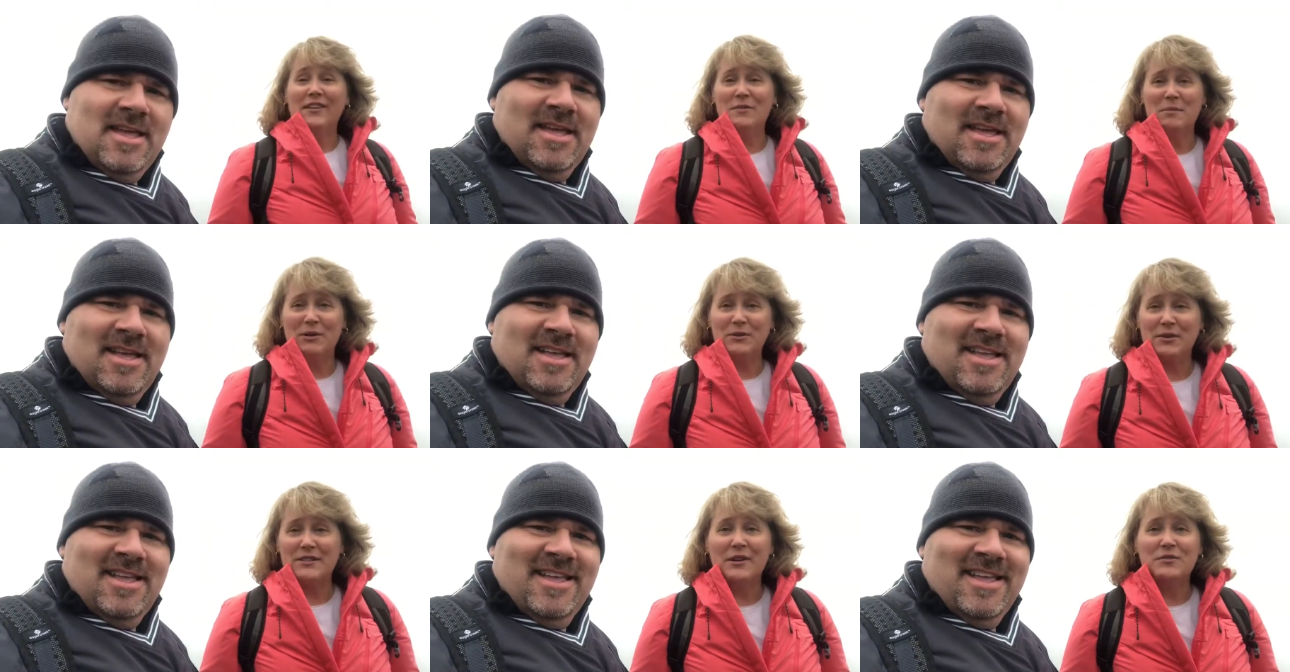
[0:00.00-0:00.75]
Speaker 1: have the
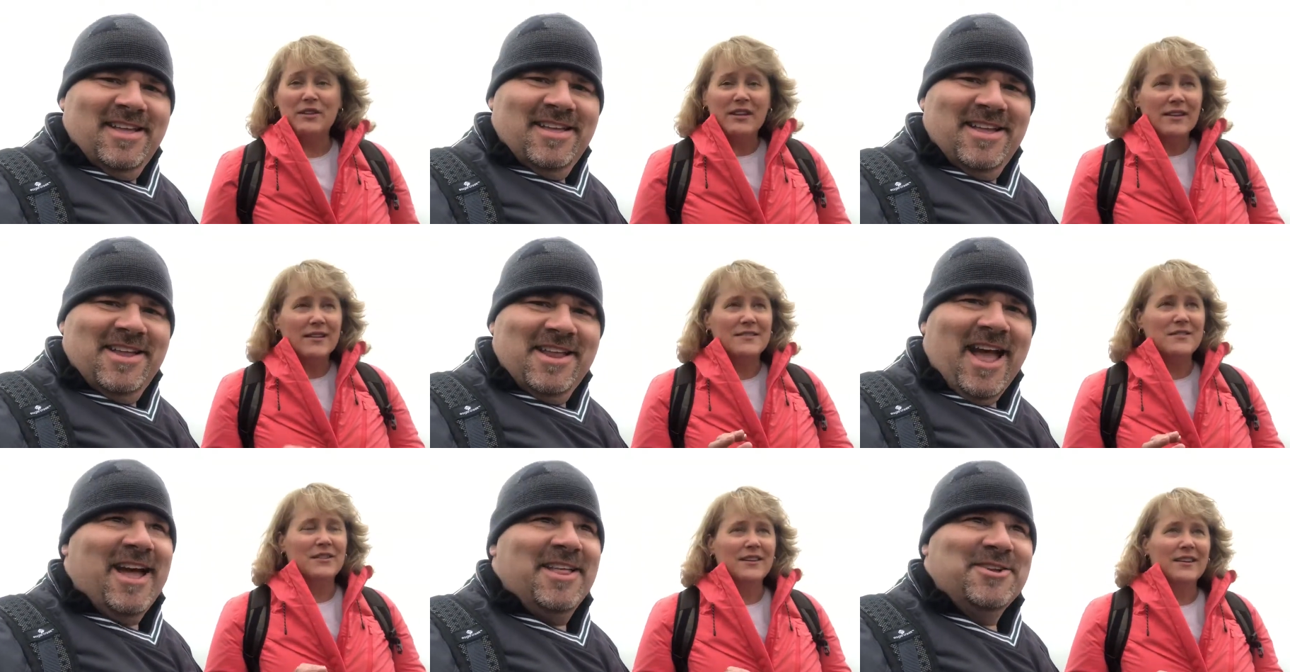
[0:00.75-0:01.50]
mountain to ourselves. Like
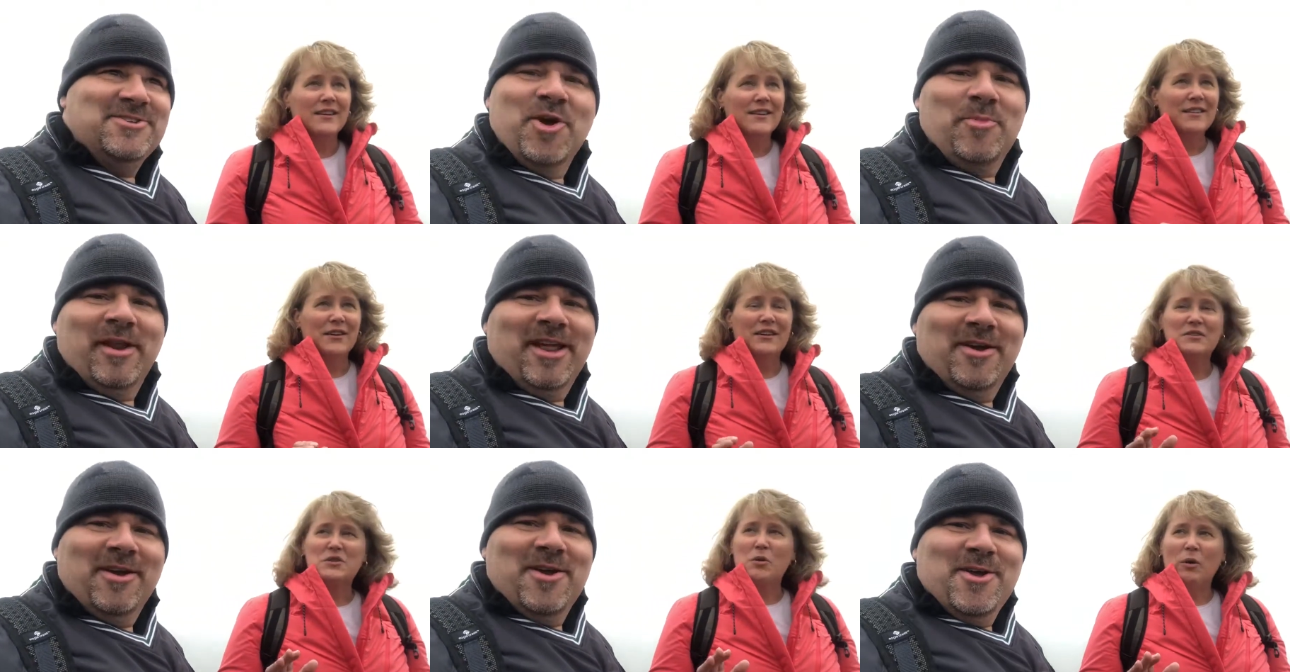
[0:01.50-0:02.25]
it's yeah, there's nobody
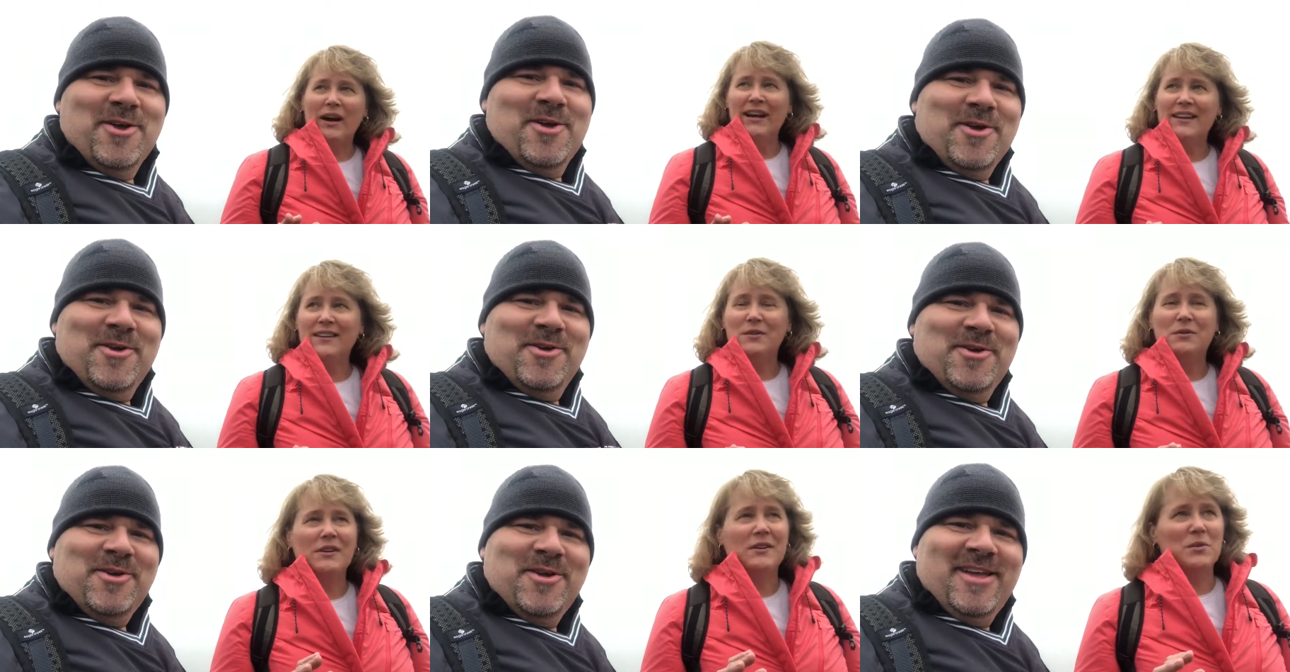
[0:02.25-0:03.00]
like here. It's quiet.
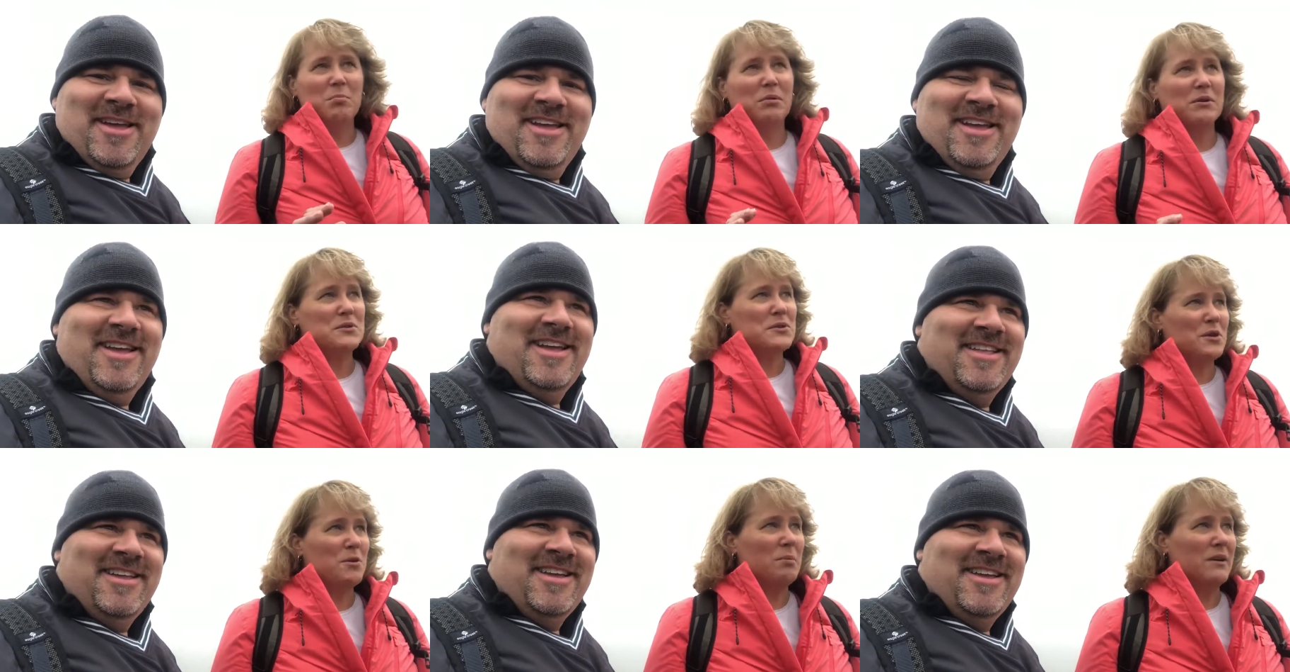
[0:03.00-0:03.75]
You can hear the
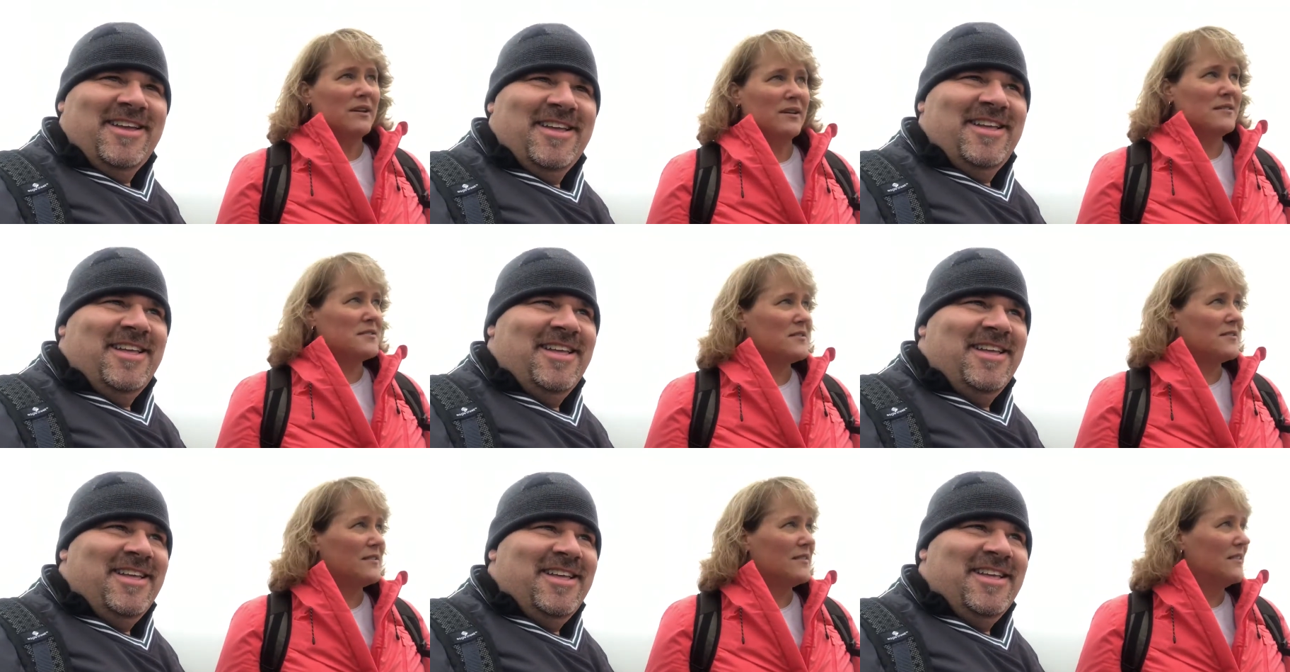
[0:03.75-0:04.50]
birds chirping.
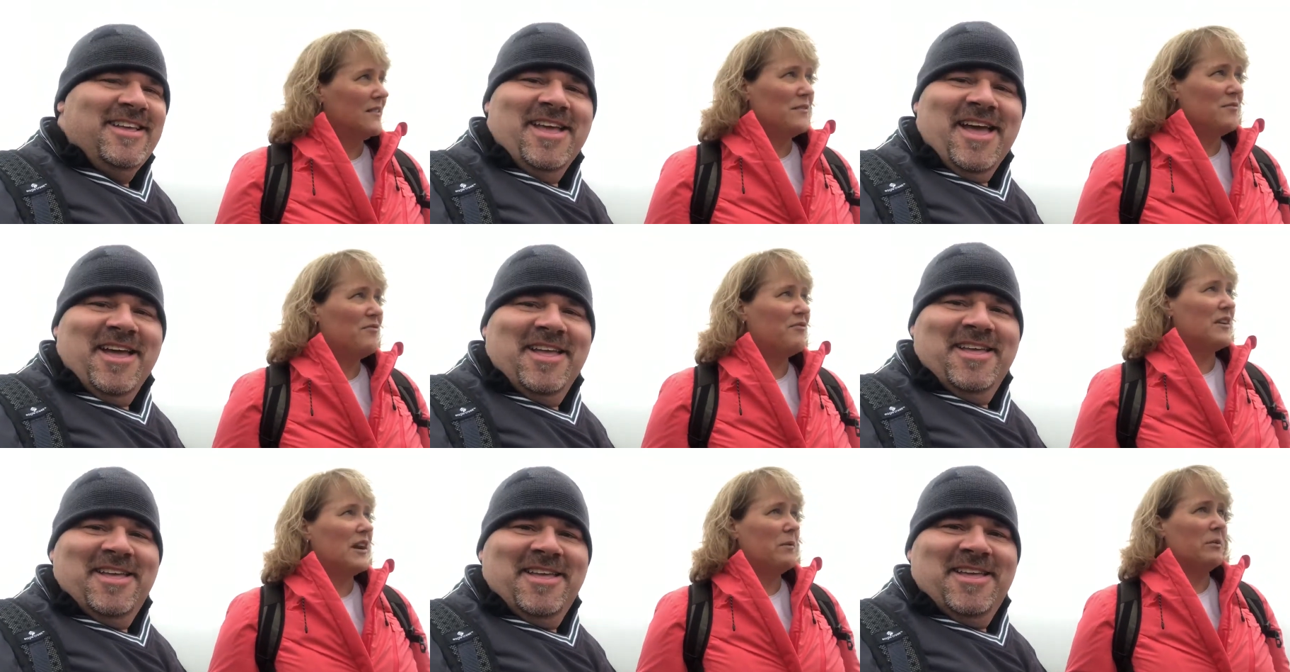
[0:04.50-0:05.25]
It's yeah.
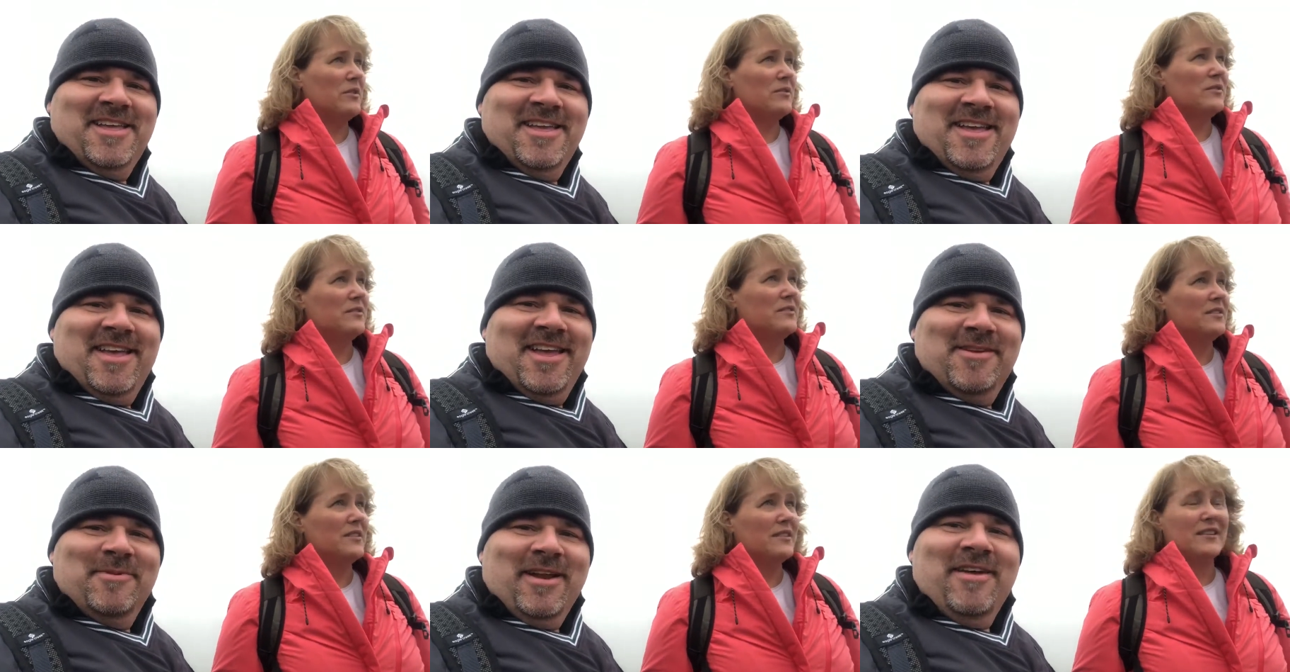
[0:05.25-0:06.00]
phenomenal.
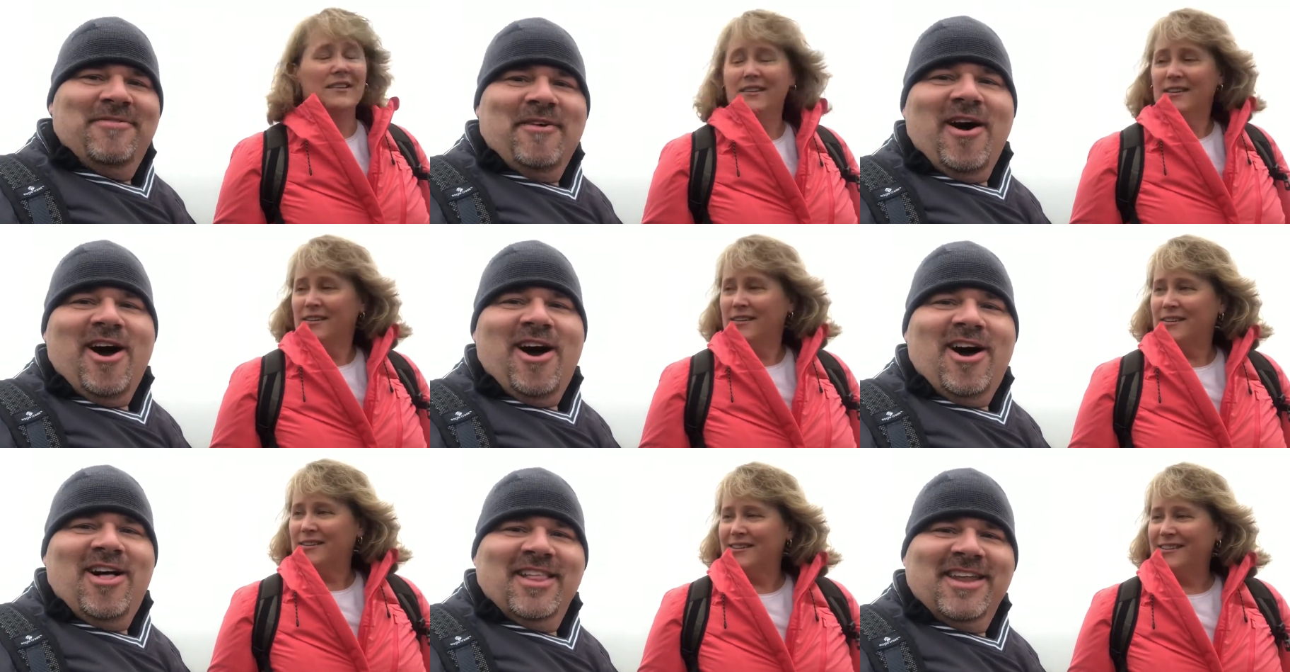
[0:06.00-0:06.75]
Speaker 2: And when I
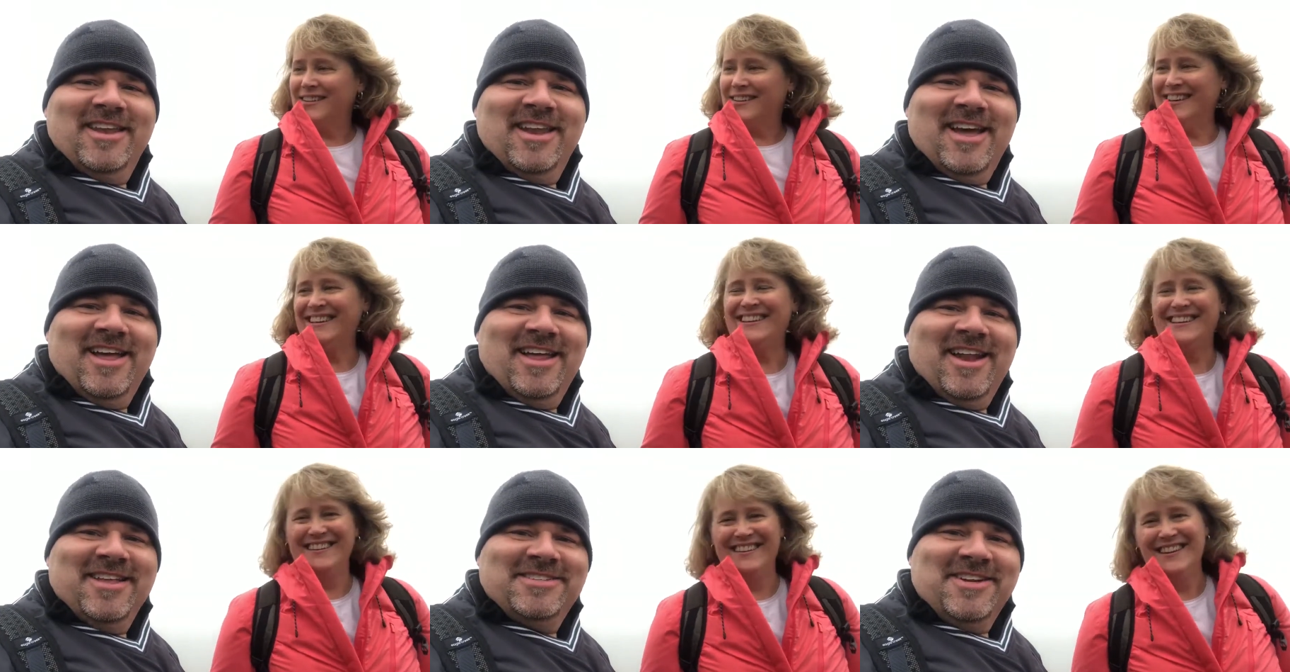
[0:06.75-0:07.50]
fall and uh,
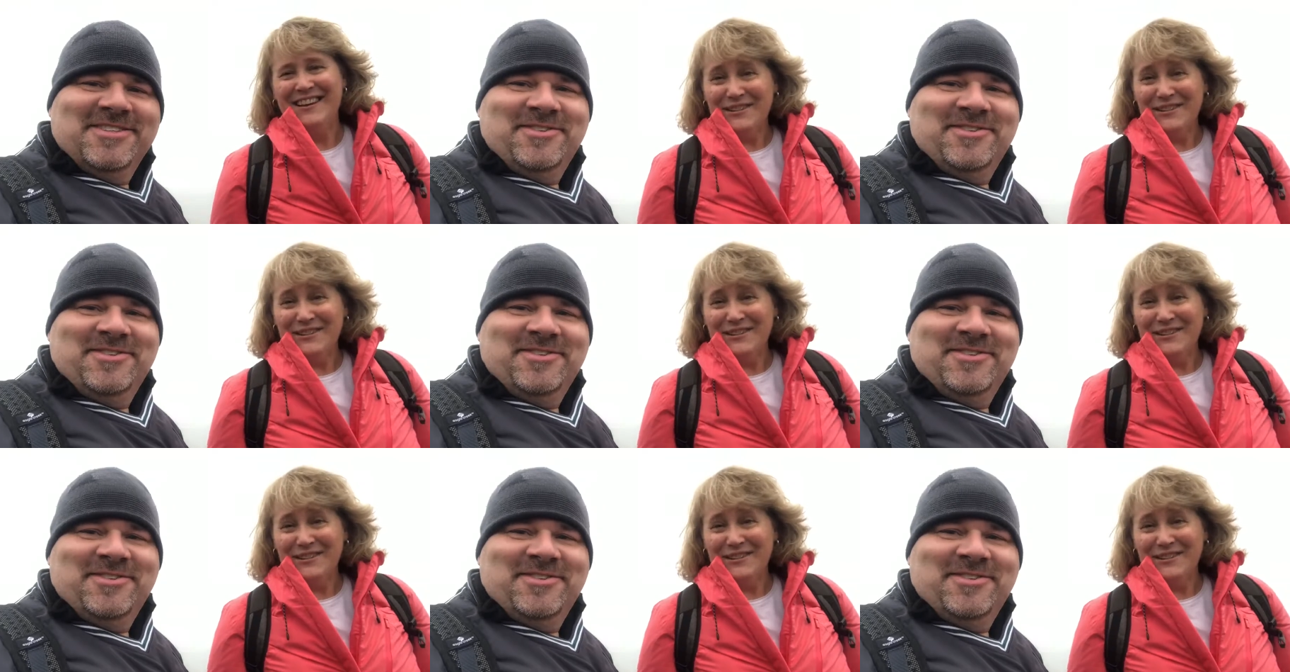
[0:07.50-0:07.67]
and I start